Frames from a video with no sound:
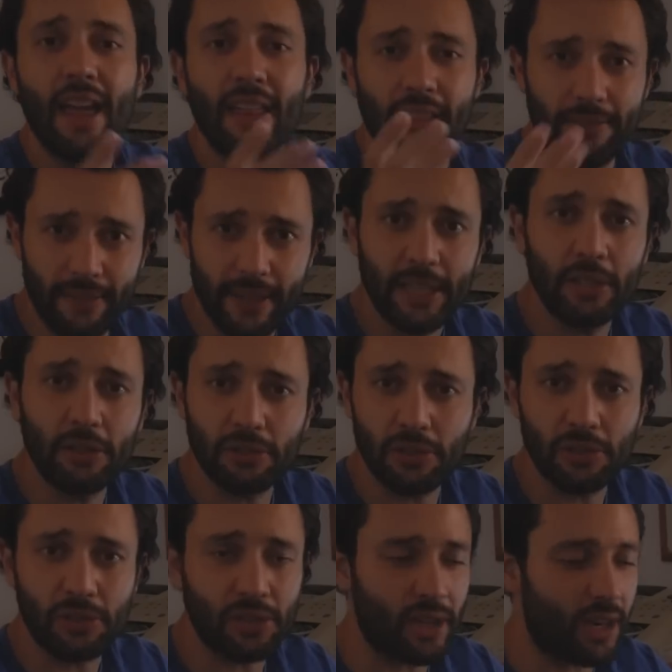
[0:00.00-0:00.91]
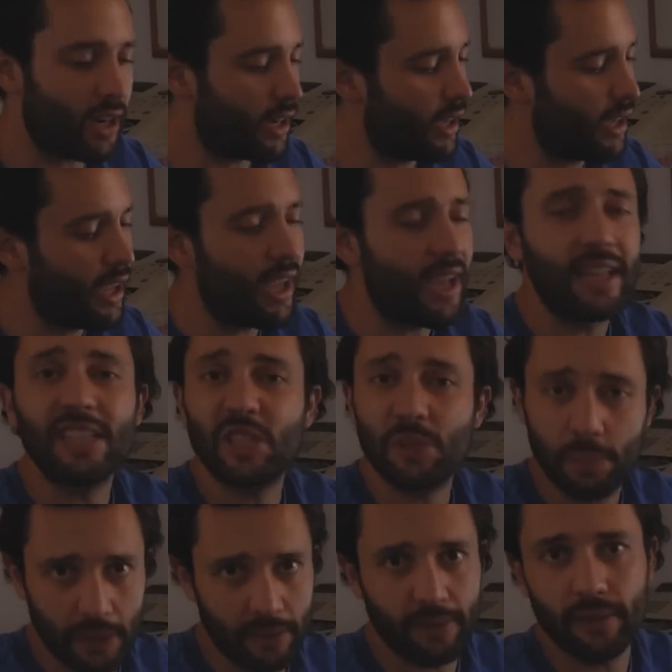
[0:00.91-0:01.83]
The videos you saw
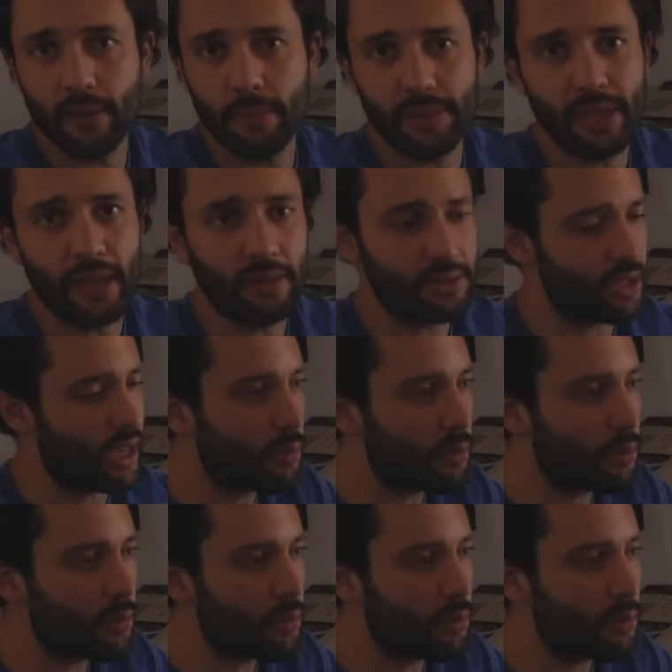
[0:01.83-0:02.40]
speak for themselves.